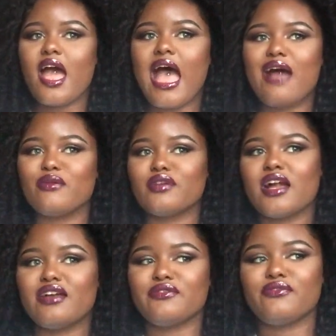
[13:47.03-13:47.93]
how
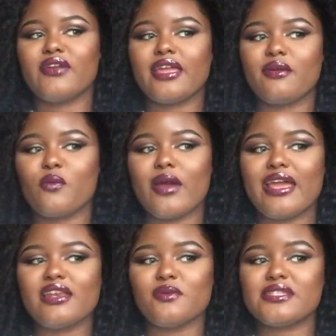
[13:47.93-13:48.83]
kind of like
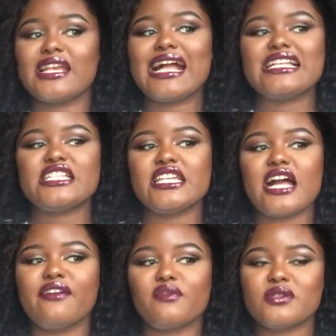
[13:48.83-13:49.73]
when it wasn't catchy enough,